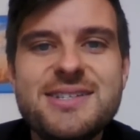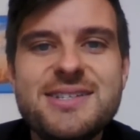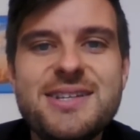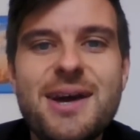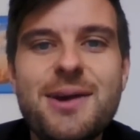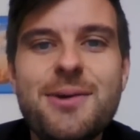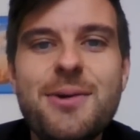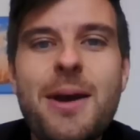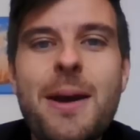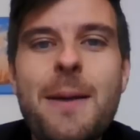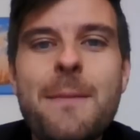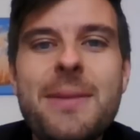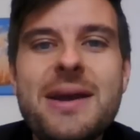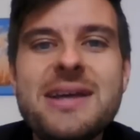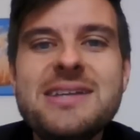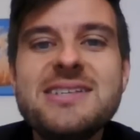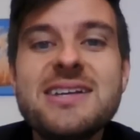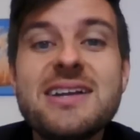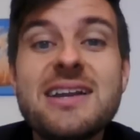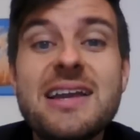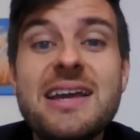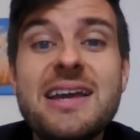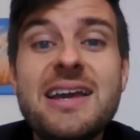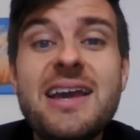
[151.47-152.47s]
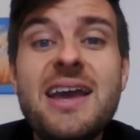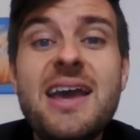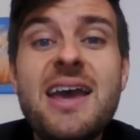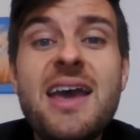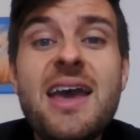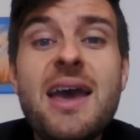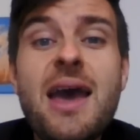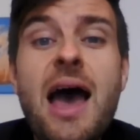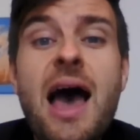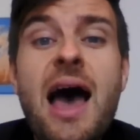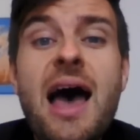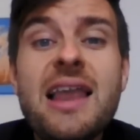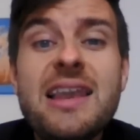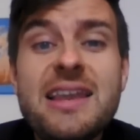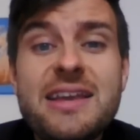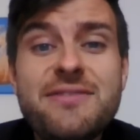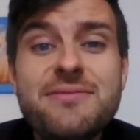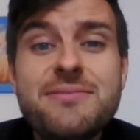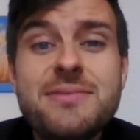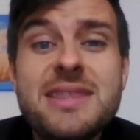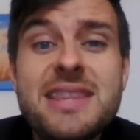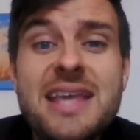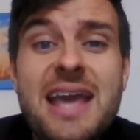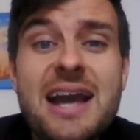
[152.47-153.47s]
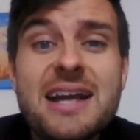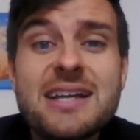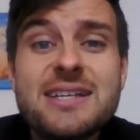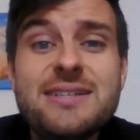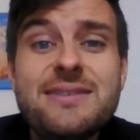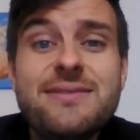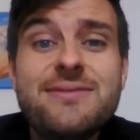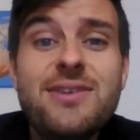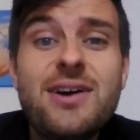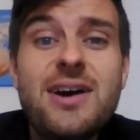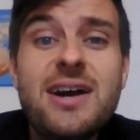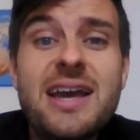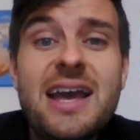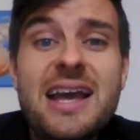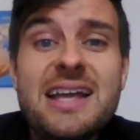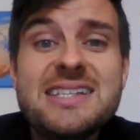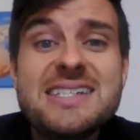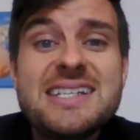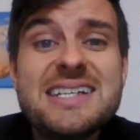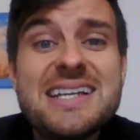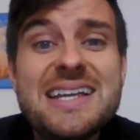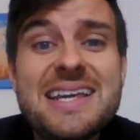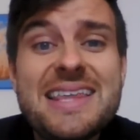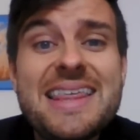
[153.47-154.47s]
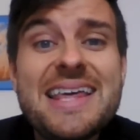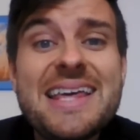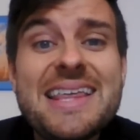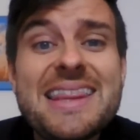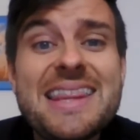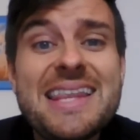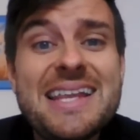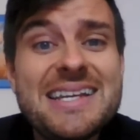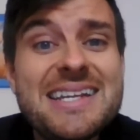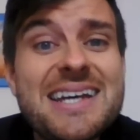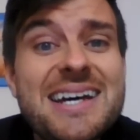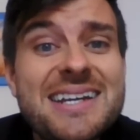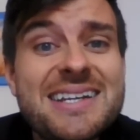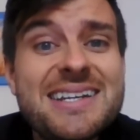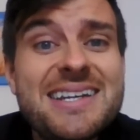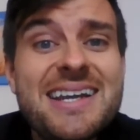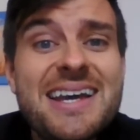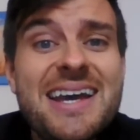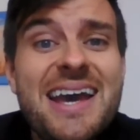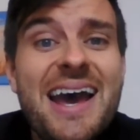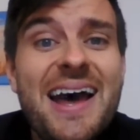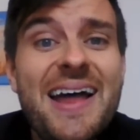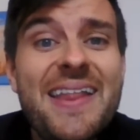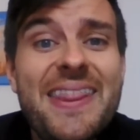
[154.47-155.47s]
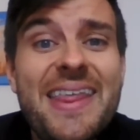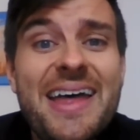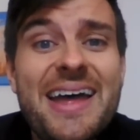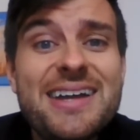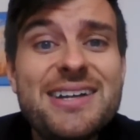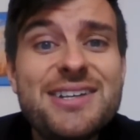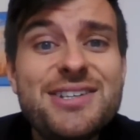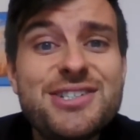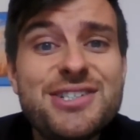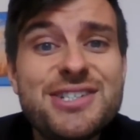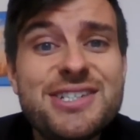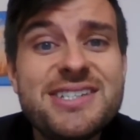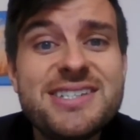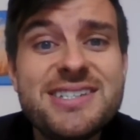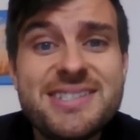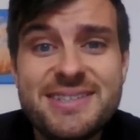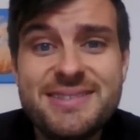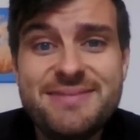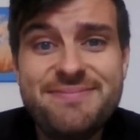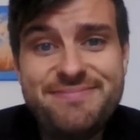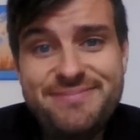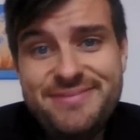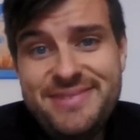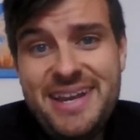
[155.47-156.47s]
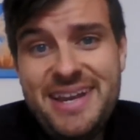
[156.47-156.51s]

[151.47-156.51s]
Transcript: So basically, leave them in the ActiFry until you think they're done, and then just,